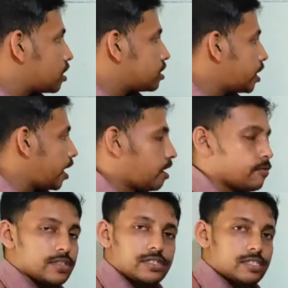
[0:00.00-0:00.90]
they have
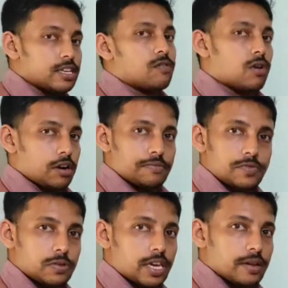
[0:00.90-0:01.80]
a cell wall.
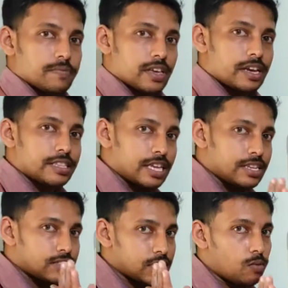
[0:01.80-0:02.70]
Okay, and that
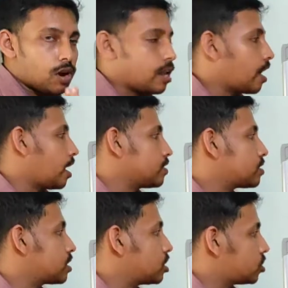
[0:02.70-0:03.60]
cell wall
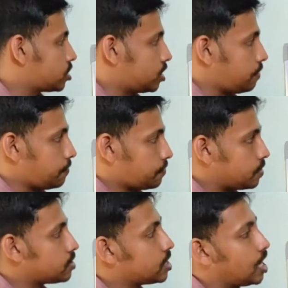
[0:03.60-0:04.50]
has stiff
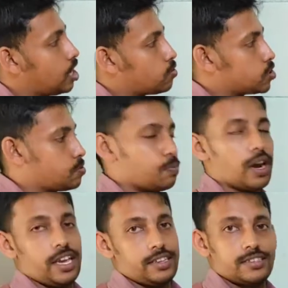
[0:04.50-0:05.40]
cellulose
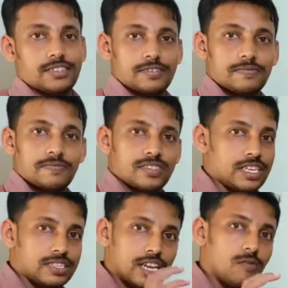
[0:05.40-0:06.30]
plates. The
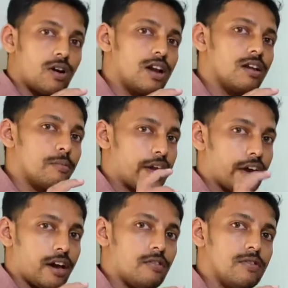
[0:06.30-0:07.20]
cell wall may
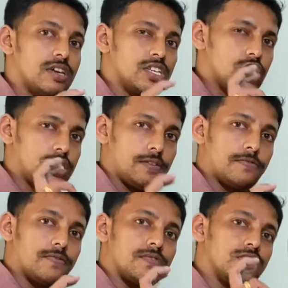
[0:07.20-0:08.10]
have stiff
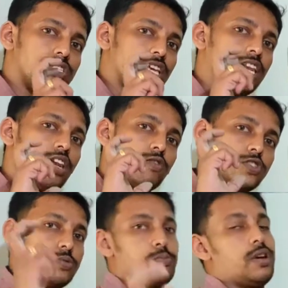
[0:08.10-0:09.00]

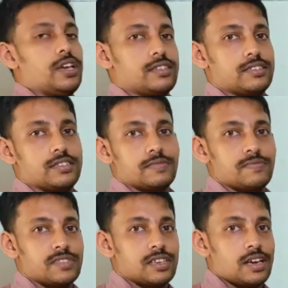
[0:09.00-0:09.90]
cellulose plates,
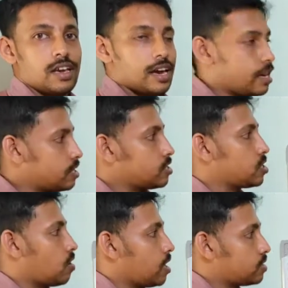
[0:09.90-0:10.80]
and this is
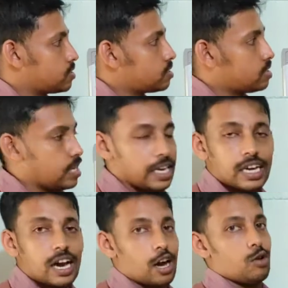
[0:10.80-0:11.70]
known as
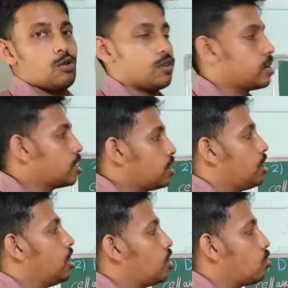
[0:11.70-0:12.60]
theca or
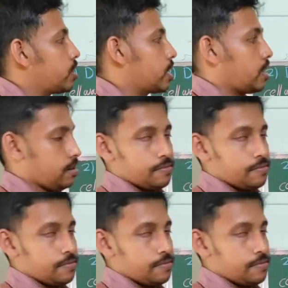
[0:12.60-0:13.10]
lorica.